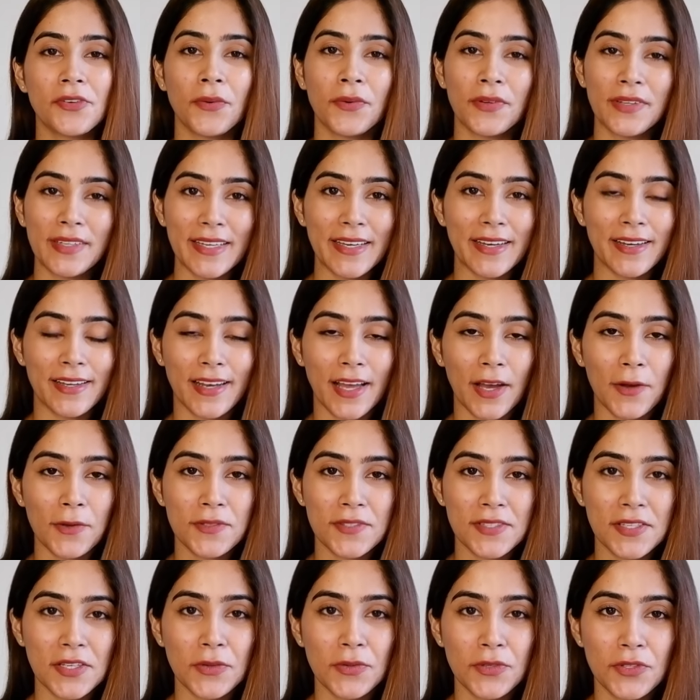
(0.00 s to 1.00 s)
only
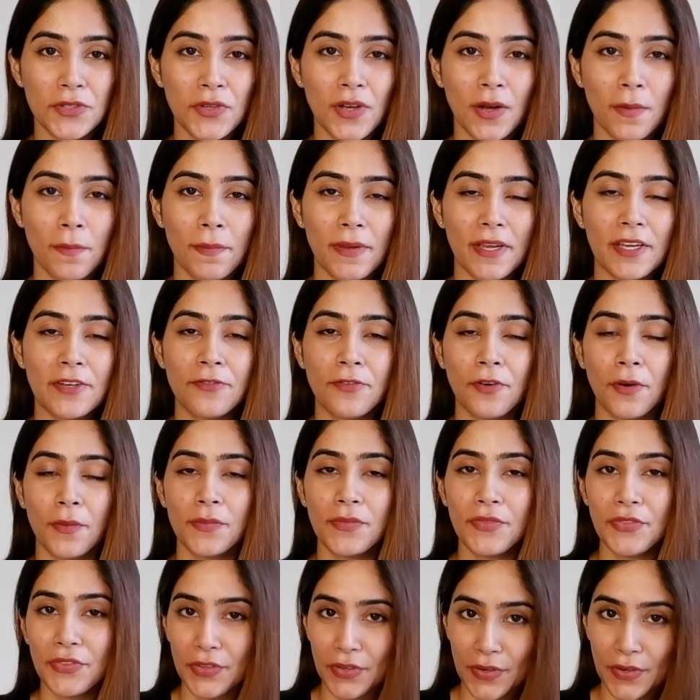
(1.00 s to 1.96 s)
allows you to compete from